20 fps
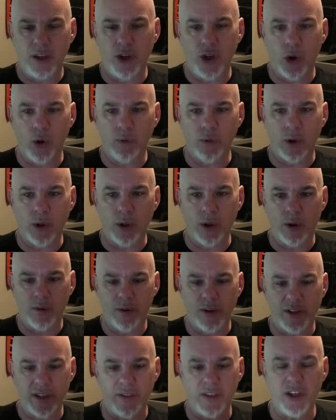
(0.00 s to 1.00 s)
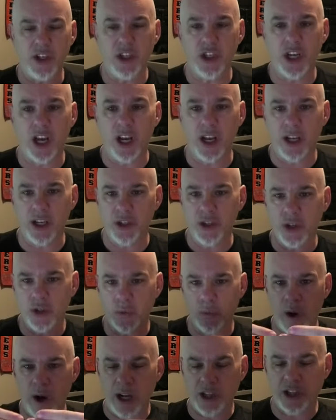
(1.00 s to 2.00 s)
no rollovers, and the judge
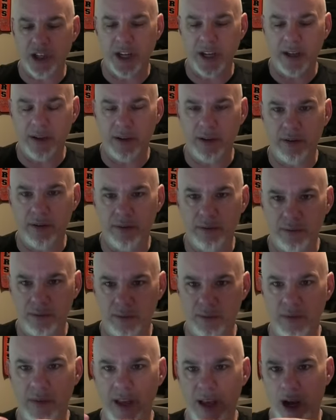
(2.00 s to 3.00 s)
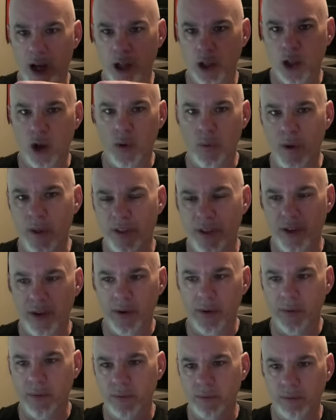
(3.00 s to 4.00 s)
who's watching along with
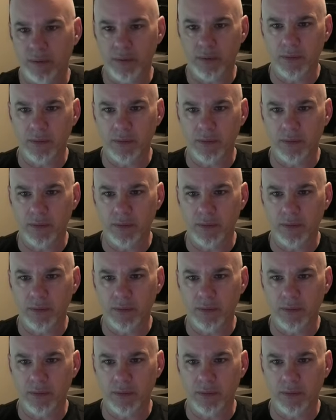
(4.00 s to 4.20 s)
you,